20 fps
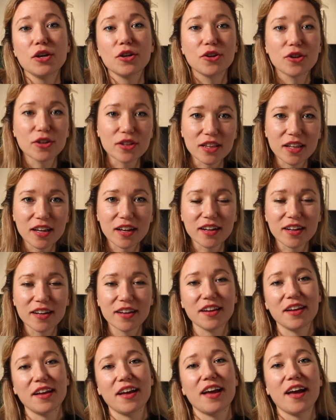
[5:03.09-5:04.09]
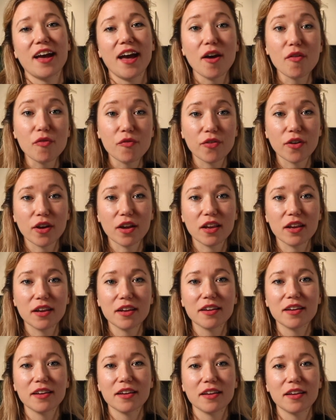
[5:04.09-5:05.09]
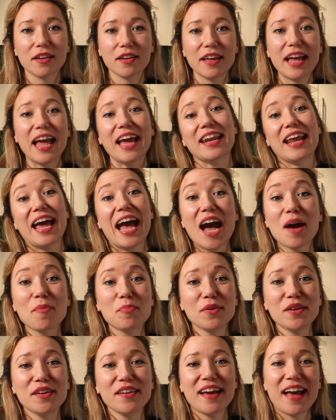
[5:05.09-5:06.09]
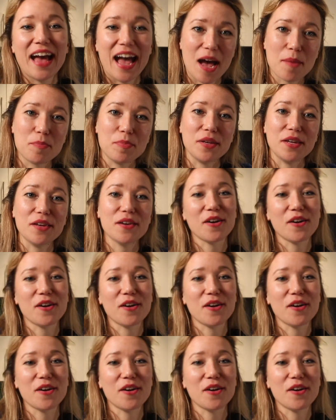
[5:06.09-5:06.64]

Good luck, have fun, and happy